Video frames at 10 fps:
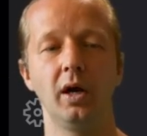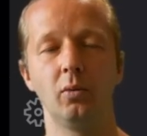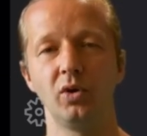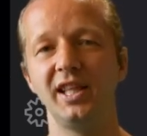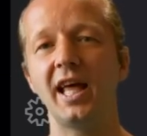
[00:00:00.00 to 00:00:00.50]

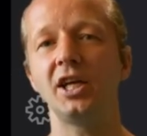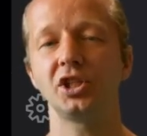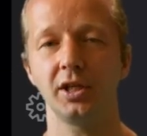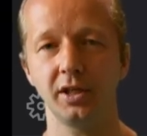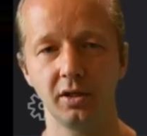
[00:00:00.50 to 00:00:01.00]

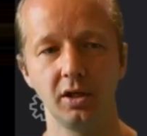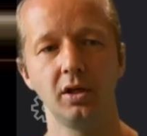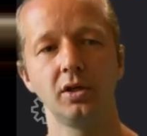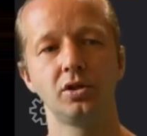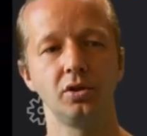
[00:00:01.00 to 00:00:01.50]
relation
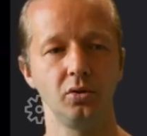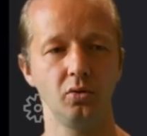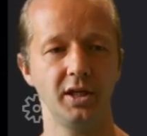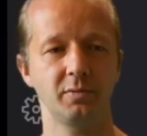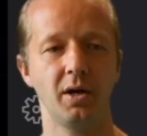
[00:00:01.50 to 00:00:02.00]

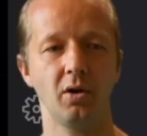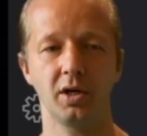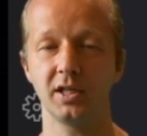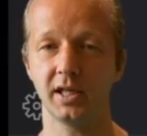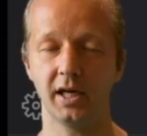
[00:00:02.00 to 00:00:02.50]
to its
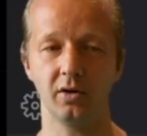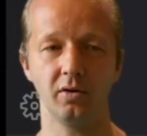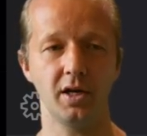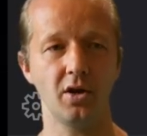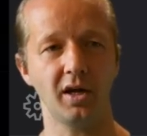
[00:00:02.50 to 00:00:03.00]
parent
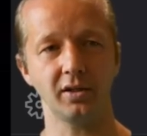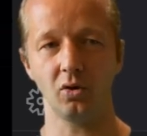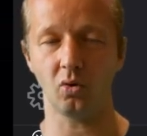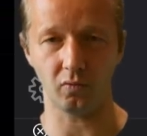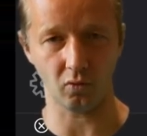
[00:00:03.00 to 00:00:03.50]
container and not
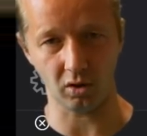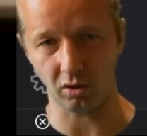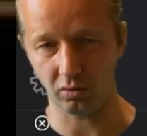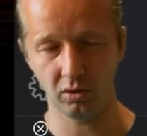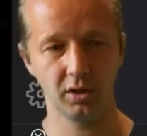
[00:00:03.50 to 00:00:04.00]
the
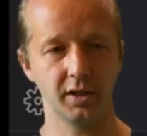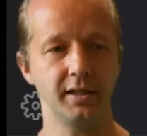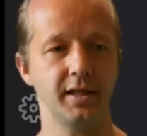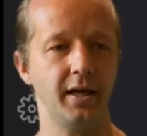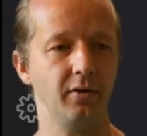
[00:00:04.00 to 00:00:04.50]
overall
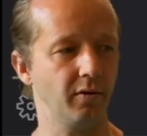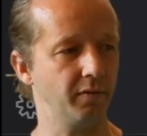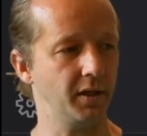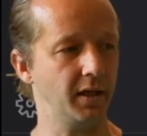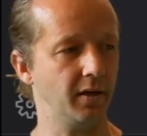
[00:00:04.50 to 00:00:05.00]
container
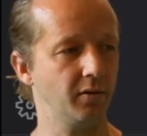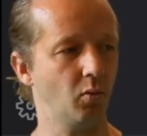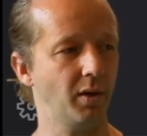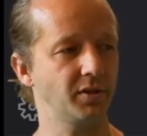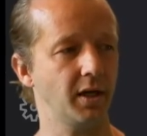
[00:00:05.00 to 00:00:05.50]
of the uh, the
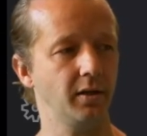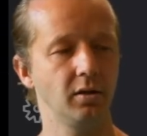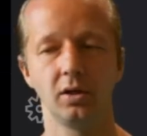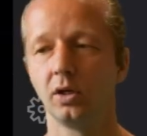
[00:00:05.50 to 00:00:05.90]
website.